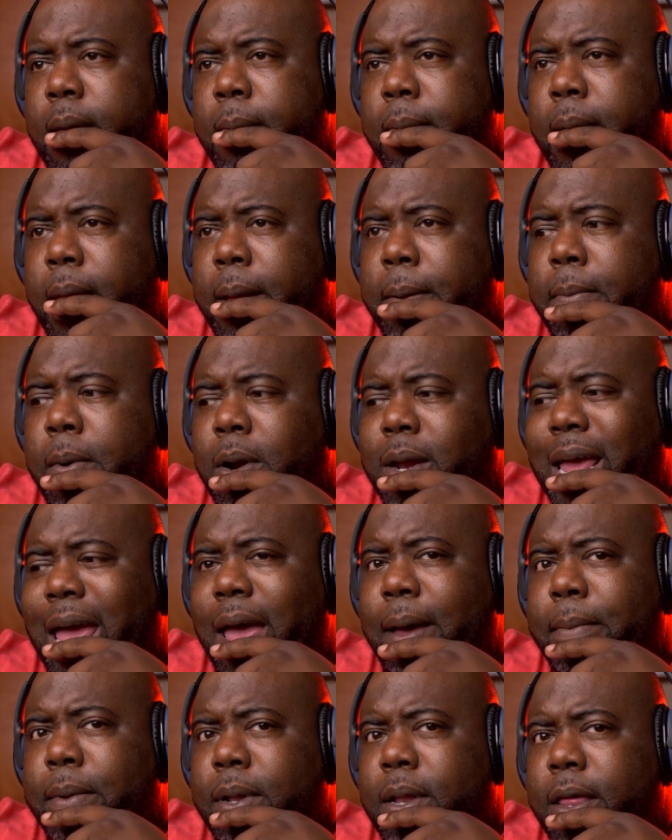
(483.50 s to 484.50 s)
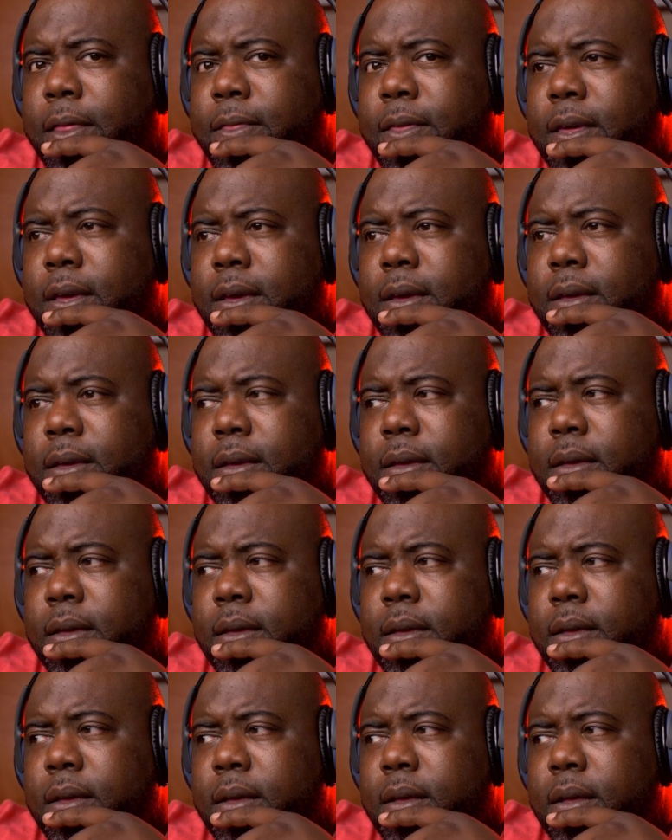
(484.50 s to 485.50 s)
Like Mark Hamill, I think.
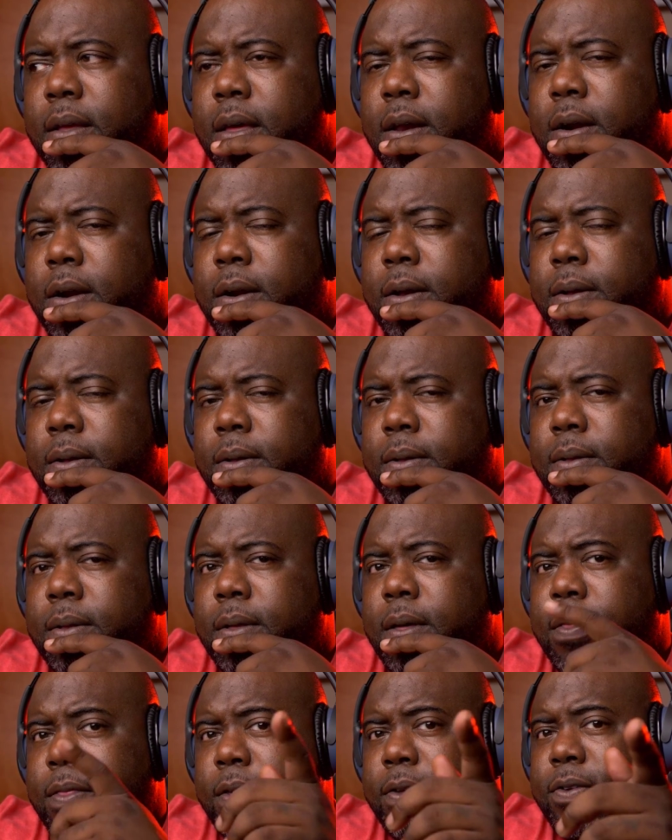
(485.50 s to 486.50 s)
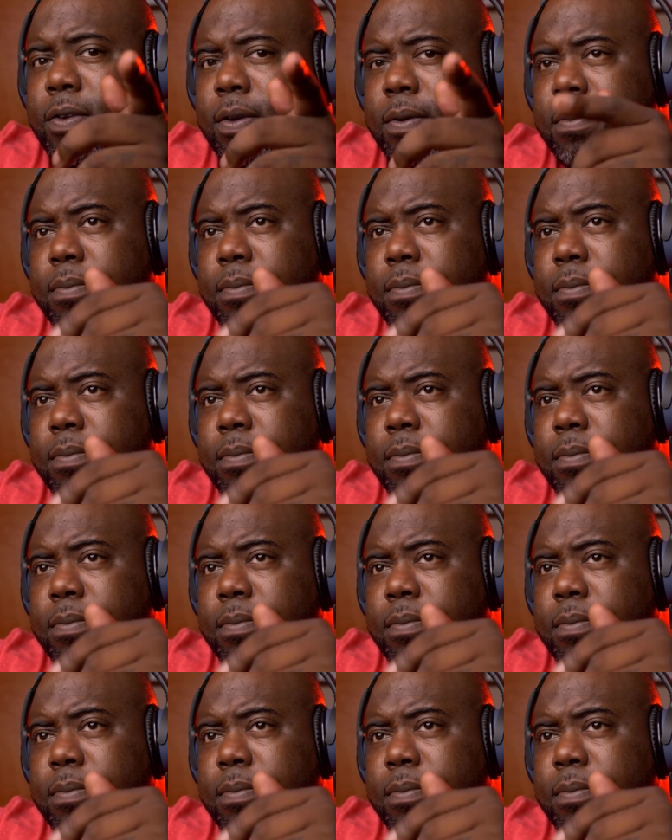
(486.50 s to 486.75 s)
I don't know. I think so.